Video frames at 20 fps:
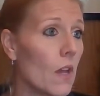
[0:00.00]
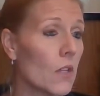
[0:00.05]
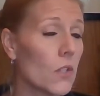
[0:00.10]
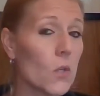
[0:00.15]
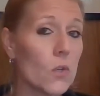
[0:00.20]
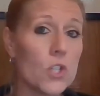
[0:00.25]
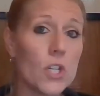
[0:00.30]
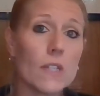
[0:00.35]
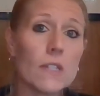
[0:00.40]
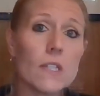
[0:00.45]

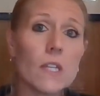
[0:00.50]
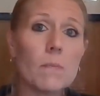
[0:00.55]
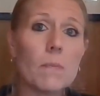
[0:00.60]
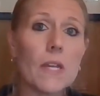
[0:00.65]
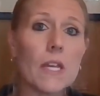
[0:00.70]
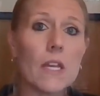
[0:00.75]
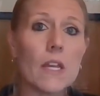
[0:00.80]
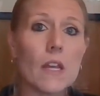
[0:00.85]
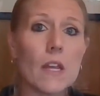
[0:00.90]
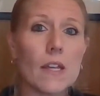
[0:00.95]
So just to
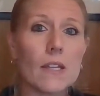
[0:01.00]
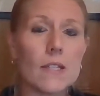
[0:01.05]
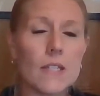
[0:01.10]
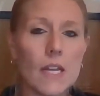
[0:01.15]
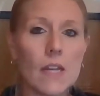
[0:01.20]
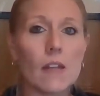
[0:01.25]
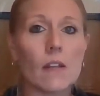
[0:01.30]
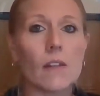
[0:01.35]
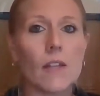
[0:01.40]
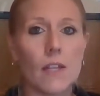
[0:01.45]
be
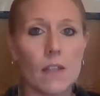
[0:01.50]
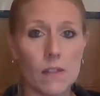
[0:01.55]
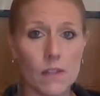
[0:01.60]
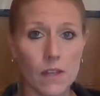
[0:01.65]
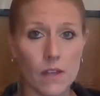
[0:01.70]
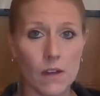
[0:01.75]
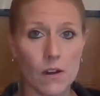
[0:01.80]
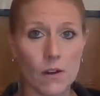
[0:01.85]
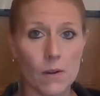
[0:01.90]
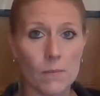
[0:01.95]
exceedingly
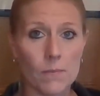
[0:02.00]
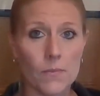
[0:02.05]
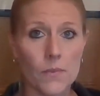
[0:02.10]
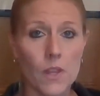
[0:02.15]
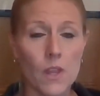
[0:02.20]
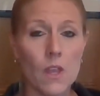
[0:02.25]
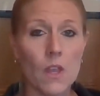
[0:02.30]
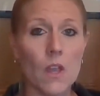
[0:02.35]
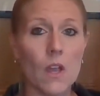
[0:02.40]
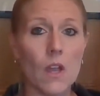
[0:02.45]
clear,
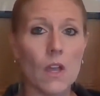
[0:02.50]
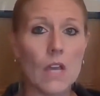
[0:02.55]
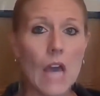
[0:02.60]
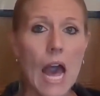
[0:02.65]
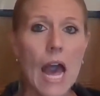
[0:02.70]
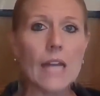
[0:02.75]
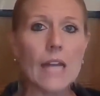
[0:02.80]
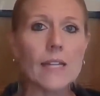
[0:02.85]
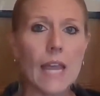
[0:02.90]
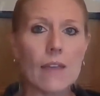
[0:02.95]

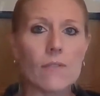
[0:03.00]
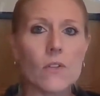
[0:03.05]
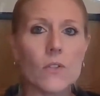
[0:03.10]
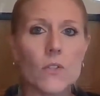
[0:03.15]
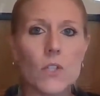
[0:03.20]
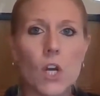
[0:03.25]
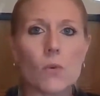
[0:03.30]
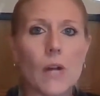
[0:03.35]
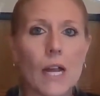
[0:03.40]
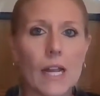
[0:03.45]
God gave
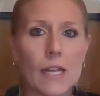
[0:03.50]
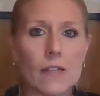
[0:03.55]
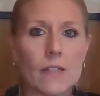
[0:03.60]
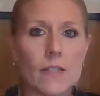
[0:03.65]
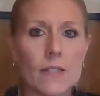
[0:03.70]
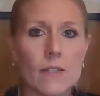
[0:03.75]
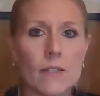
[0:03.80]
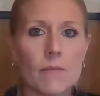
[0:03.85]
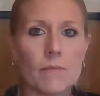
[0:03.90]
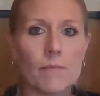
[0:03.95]
us our
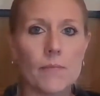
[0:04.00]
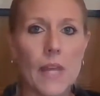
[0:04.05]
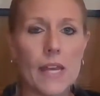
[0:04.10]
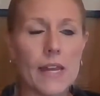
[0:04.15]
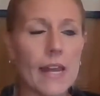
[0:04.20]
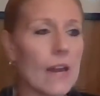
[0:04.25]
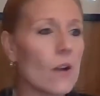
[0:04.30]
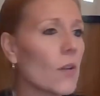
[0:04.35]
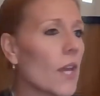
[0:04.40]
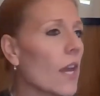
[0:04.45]
rights.
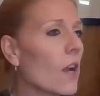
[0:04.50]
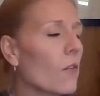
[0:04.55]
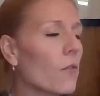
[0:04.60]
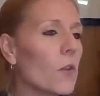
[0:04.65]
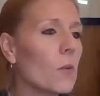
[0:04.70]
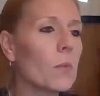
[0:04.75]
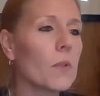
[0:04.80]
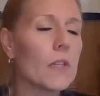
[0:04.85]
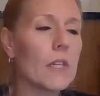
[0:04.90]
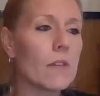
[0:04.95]
And I don't care if
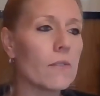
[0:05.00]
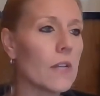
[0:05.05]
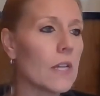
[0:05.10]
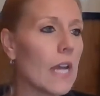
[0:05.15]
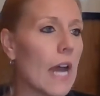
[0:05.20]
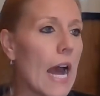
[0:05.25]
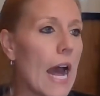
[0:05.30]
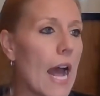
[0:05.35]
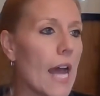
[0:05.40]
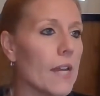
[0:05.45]
you believe in
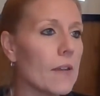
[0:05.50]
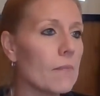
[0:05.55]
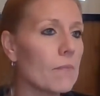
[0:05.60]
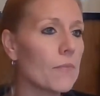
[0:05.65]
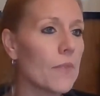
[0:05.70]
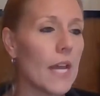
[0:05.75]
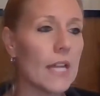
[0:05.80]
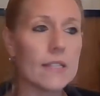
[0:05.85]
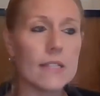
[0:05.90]
God.